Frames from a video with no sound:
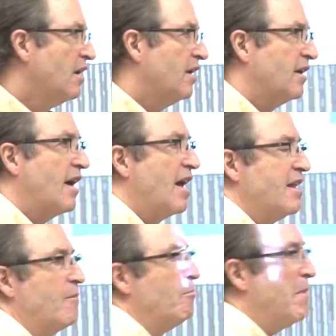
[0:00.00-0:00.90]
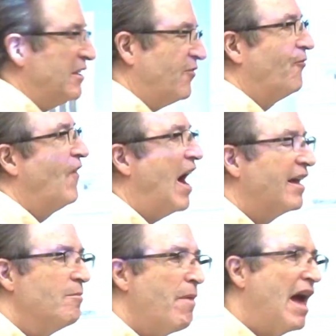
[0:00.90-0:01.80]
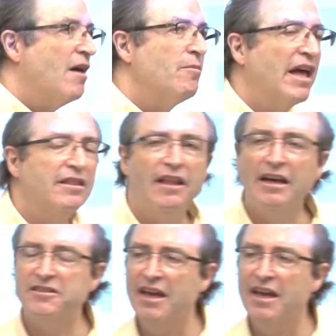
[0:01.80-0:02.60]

A guy named Mitch Feigenbaum at Los